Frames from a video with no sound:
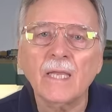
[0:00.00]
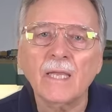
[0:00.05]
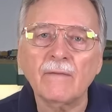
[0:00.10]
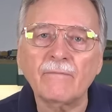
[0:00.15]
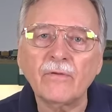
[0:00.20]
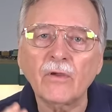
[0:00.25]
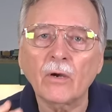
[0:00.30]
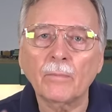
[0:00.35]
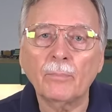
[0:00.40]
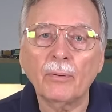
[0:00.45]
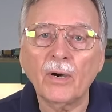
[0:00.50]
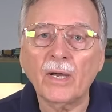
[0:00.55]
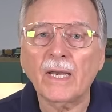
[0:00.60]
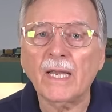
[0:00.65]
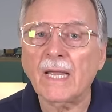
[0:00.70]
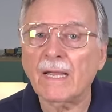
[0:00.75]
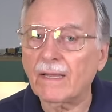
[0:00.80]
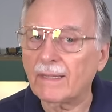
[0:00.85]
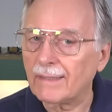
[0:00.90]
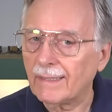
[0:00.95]
If you're
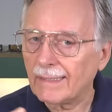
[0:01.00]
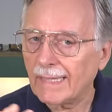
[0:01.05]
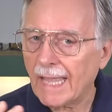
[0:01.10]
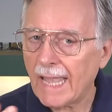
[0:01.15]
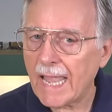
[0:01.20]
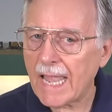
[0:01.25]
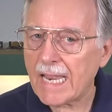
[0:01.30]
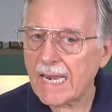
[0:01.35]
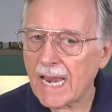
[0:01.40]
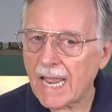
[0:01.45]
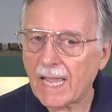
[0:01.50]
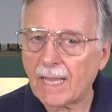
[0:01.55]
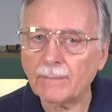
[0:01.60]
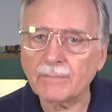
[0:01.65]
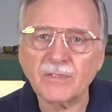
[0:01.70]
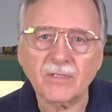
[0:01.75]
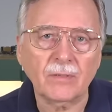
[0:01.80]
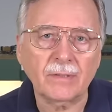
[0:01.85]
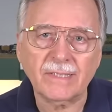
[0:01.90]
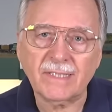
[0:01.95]
putting 8
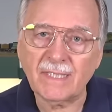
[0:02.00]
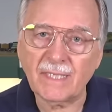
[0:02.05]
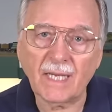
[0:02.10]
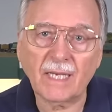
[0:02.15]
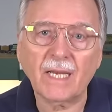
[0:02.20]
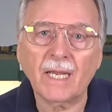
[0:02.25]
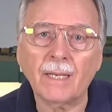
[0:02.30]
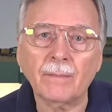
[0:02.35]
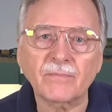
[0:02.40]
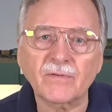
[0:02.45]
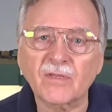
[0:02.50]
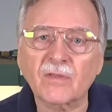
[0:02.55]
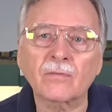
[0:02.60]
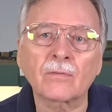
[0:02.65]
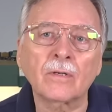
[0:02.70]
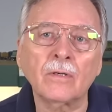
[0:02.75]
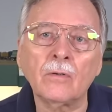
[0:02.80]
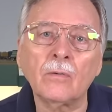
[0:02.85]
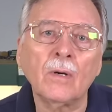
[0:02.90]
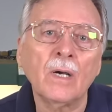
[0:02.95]
amps or 10 amps
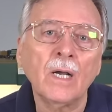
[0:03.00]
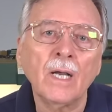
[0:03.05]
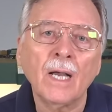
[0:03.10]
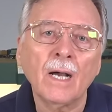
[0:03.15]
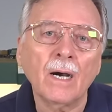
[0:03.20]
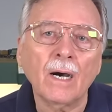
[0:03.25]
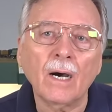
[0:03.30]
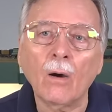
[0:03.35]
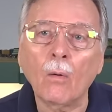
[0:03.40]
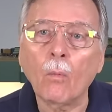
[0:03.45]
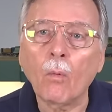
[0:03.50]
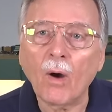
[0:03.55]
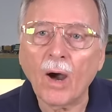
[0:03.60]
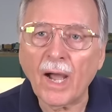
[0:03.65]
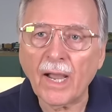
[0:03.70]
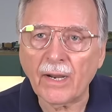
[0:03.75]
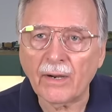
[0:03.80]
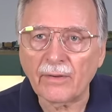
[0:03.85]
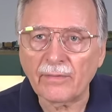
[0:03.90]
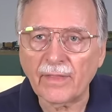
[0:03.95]
through a
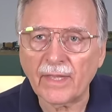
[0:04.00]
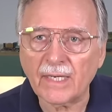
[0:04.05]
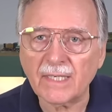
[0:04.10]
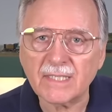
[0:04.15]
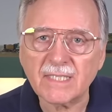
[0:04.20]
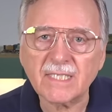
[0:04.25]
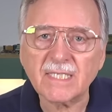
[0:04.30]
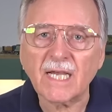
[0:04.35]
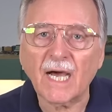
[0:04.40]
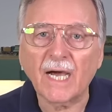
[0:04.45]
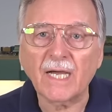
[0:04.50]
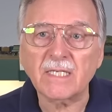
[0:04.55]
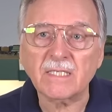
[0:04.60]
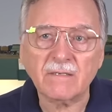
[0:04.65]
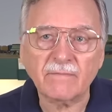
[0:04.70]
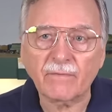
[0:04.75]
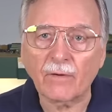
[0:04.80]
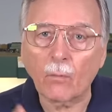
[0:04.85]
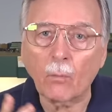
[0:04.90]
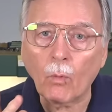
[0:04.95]
wire that is
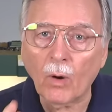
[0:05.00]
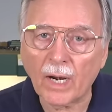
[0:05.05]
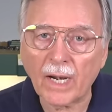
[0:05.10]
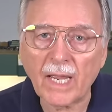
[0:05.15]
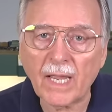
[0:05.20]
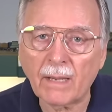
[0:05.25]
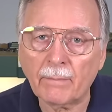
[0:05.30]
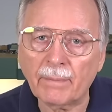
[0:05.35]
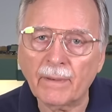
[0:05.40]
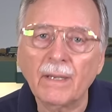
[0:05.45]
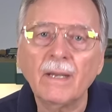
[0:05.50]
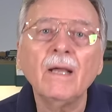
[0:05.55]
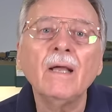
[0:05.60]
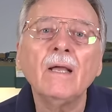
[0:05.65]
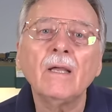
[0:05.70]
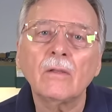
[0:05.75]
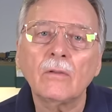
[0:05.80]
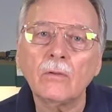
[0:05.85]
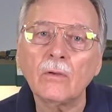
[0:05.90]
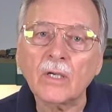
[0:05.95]
sized for 1 amp,
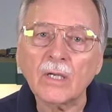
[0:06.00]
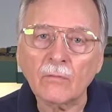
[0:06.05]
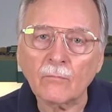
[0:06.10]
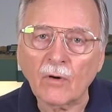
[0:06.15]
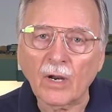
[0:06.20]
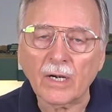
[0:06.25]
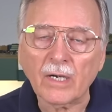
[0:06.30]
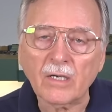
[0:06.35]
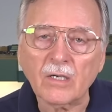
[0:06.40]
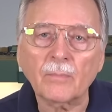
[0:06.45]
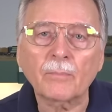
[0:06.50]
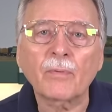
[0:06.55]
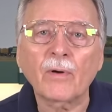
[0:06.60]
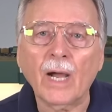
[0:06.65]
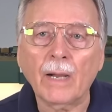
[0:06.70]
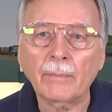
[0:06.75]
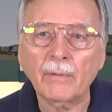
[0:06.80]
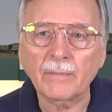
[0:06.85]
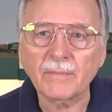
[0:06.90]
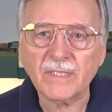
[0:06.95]
you can run into
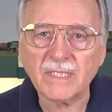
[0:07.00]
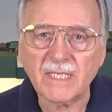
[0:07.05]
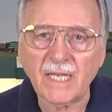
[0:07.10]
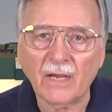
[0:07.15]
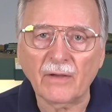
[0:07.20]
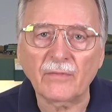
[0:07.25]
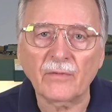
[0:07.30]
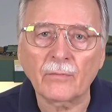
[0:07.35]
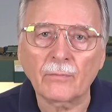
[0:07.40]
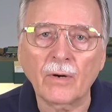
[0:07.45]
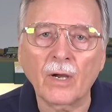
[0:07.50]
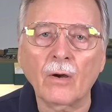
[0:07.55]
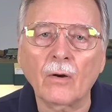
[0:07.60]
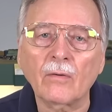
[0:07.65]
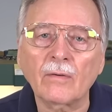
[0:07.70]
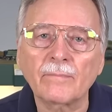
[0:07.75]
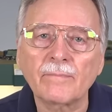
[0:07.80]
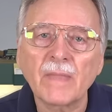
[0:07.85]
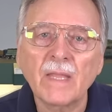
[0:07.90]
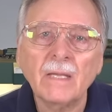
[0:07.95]
problems down the road,
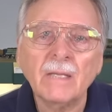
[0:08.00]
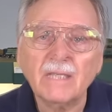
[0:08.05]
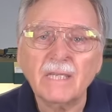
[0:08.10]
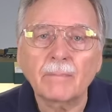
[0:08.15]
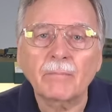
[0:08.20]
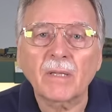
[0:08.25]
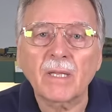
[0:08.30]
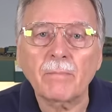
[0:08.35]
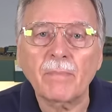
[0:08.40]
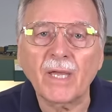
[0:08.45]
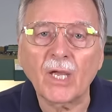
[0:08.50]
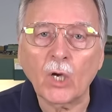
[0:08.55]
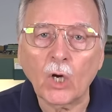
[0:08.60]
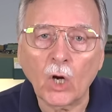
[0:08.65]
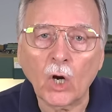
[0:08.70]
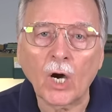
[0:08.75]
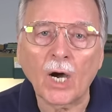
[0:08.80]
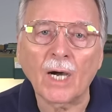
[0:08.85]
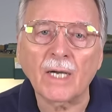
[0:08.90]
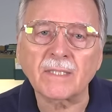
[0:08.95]
simply
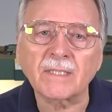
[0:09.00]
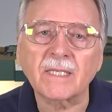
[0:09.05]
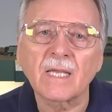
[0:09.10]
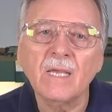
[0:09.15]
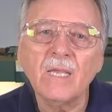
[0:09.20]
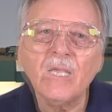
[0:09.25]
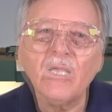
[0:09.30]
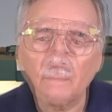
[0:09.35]
because